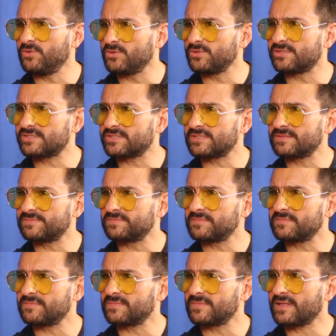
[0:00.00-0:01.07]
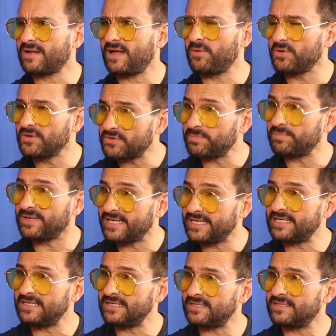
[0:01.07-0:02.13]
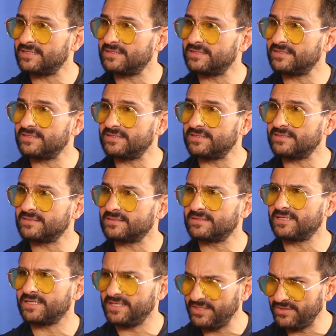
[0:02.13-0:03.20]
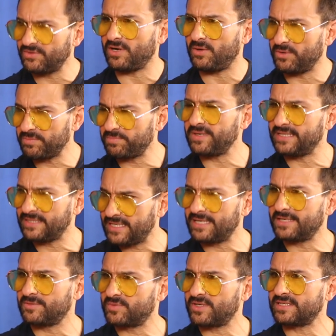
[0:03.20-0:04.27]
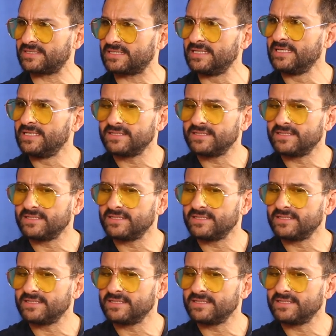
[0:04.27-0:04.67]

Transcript: roles. I want to play the hero. I want to play the elder brother.